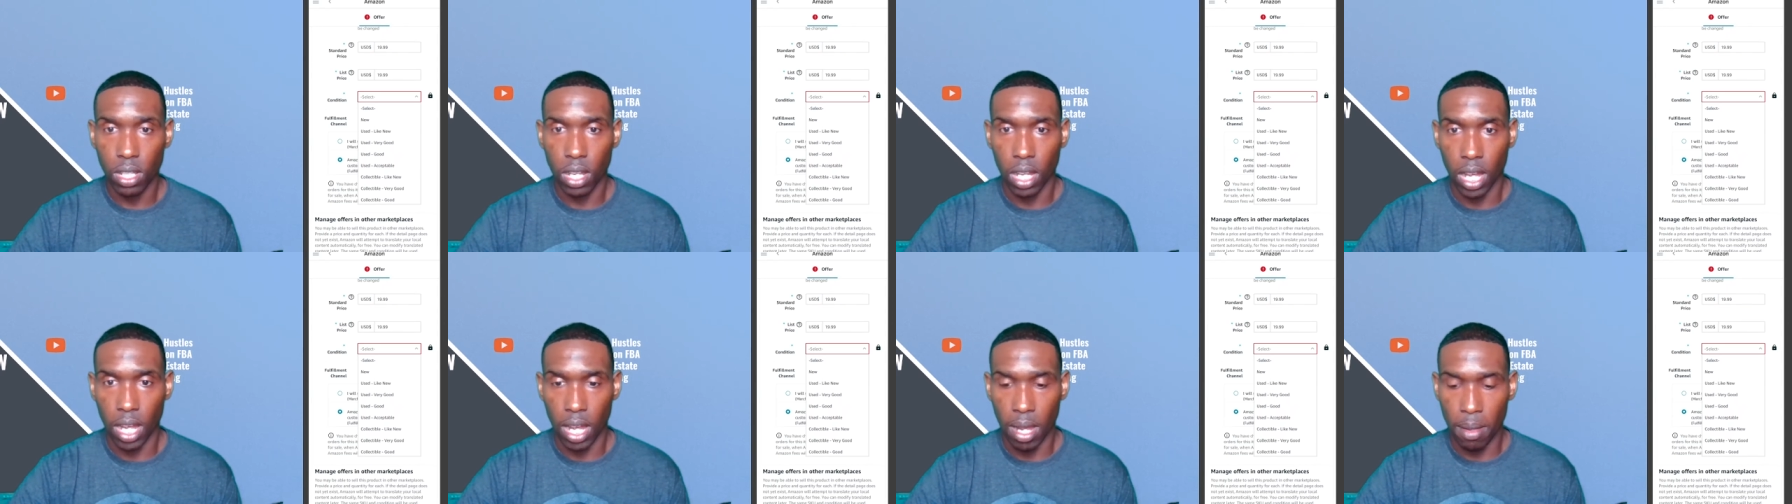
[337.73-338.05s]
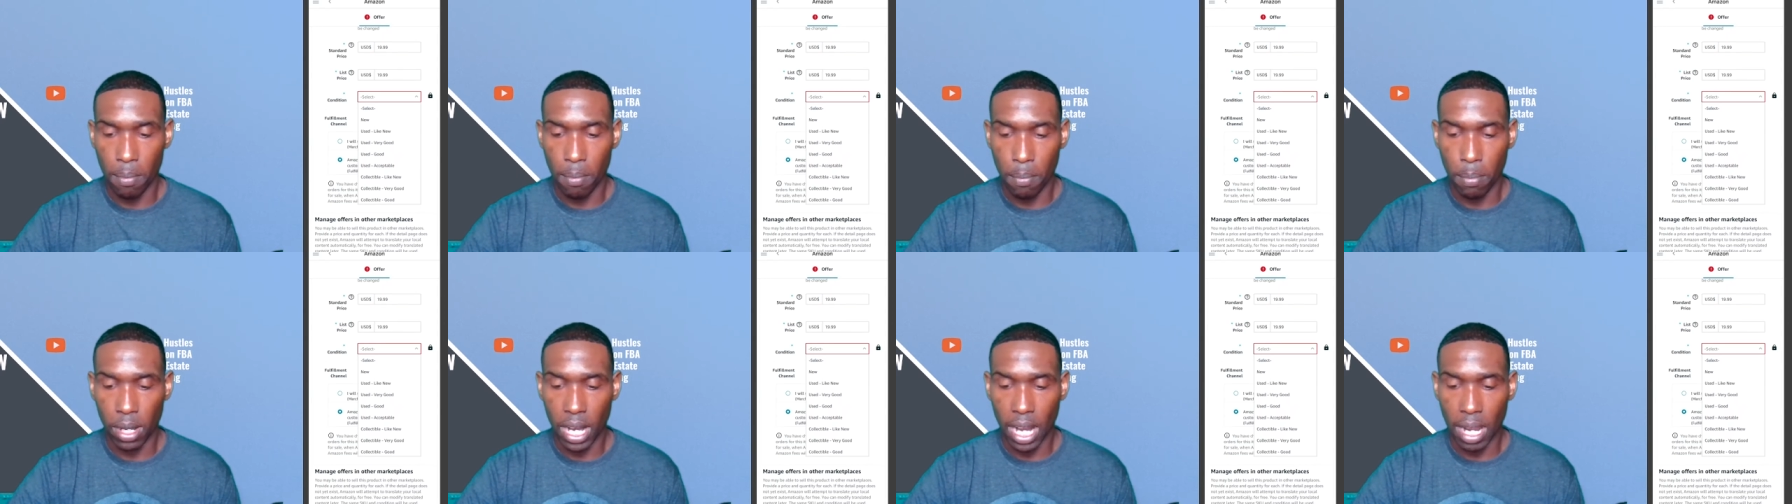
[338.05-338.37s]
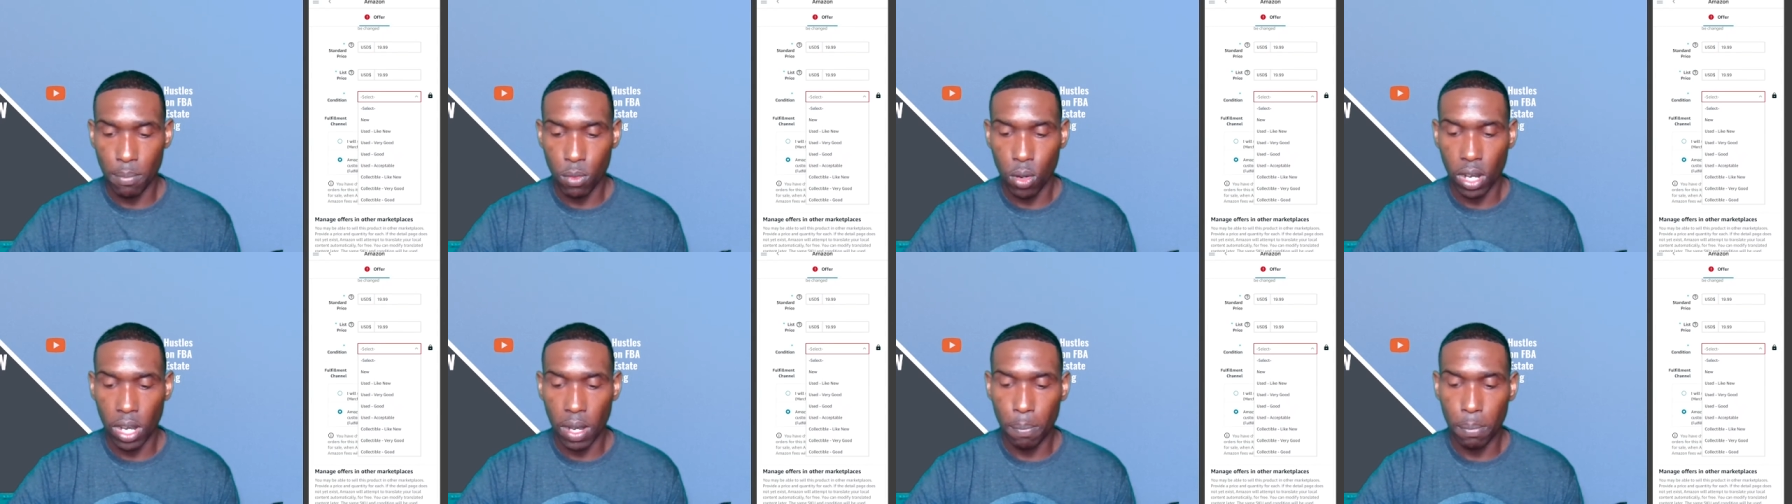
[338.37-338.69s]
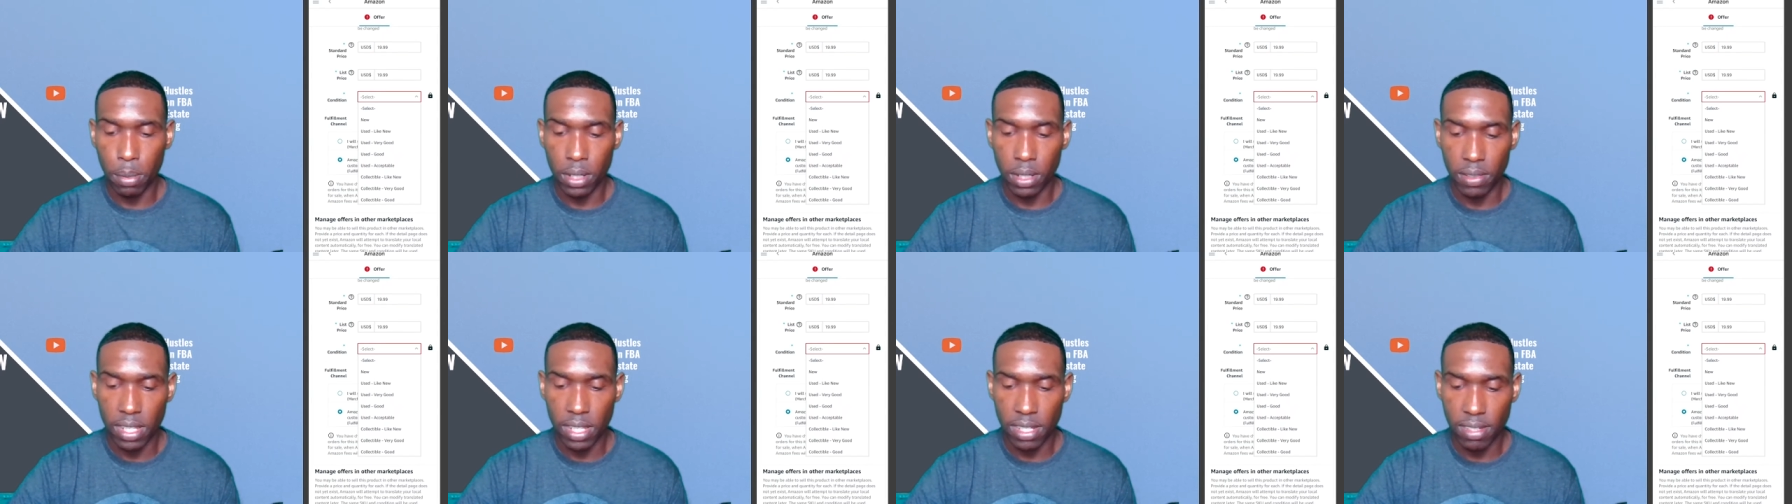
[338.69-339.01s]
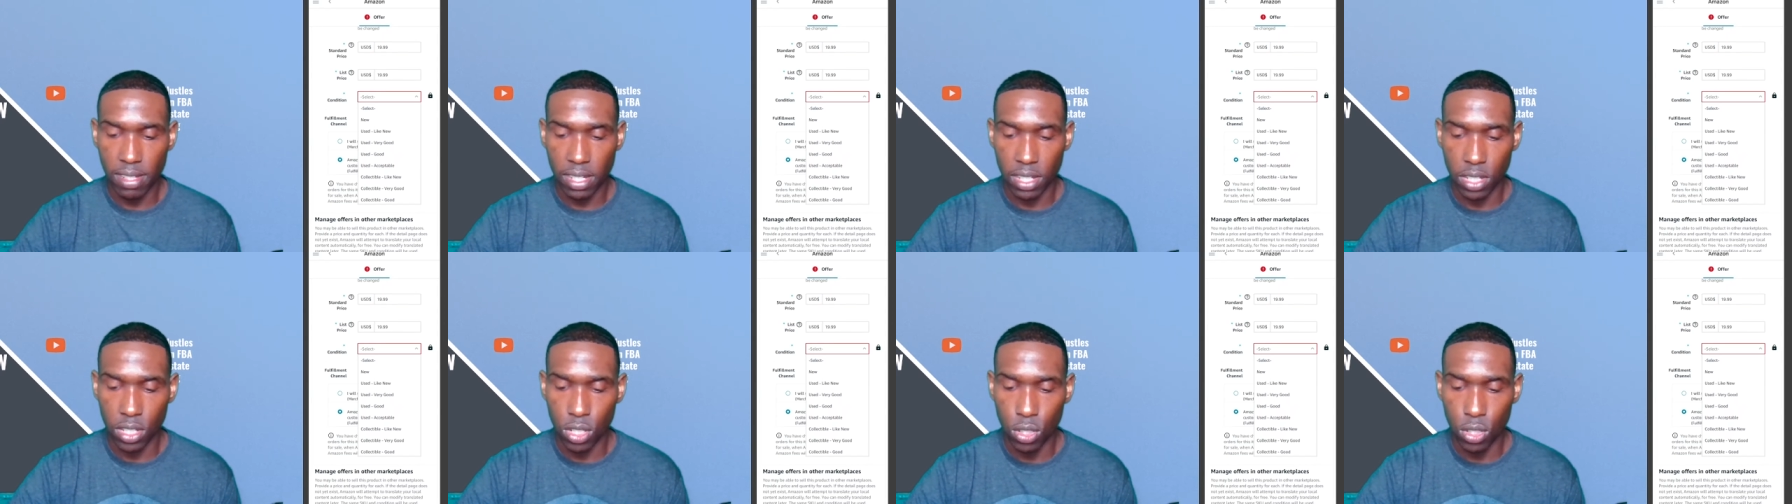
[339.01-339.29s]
but I'm going to put this in